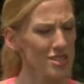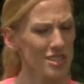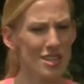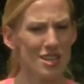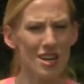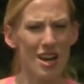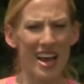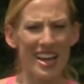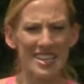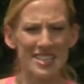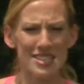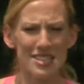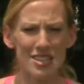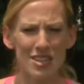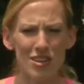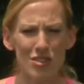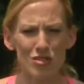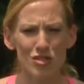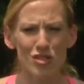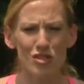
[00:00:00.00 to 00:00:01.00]
a nice
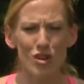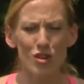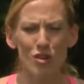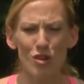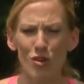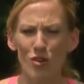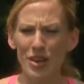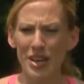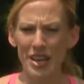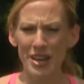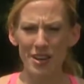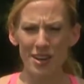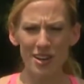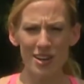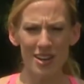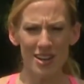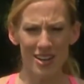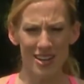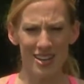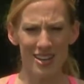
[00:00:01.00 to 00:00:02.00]
little circle here.
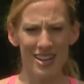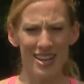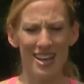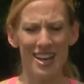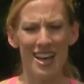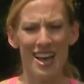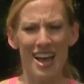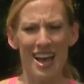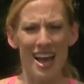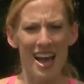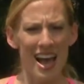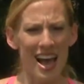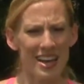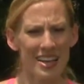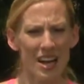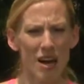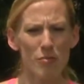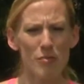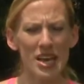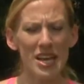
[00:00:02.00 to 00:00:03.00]
And
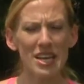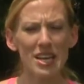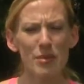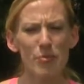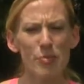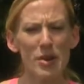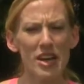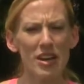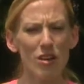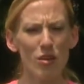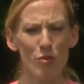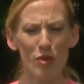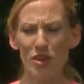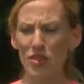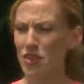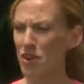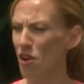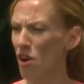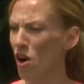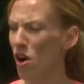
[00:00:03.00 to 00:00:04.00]
now make it bigger with
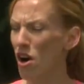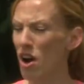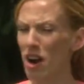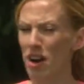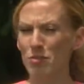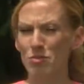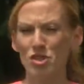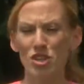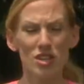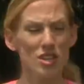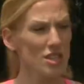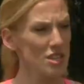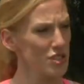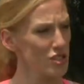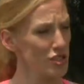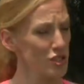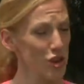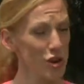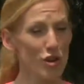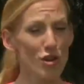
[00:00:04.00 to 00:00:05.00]
your arms. You're going to
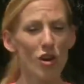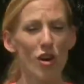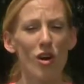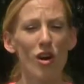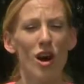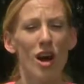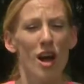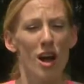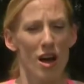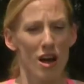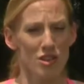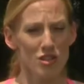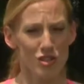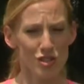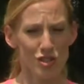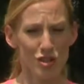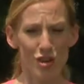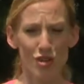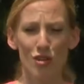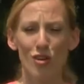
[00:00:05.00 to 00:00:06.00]
circle,
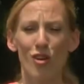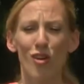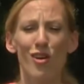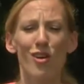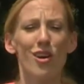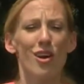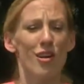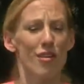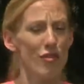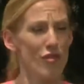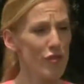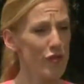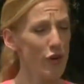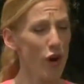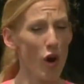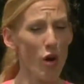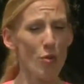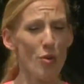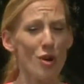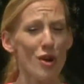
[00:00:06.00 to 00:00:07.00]
circle,
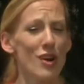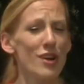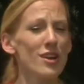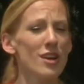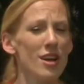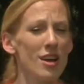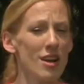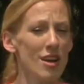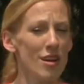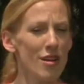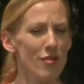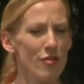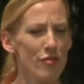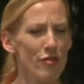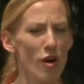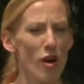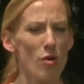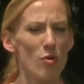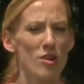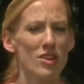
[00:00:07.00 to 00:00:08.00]
forward,
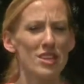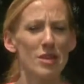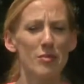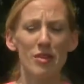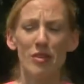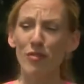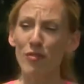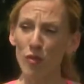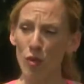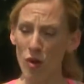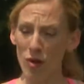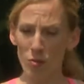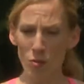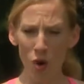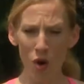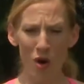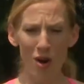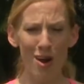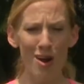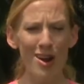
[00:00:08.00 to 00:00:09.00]
forward. Give me 4
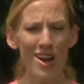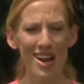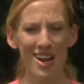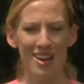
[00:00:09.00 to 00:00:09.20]
more.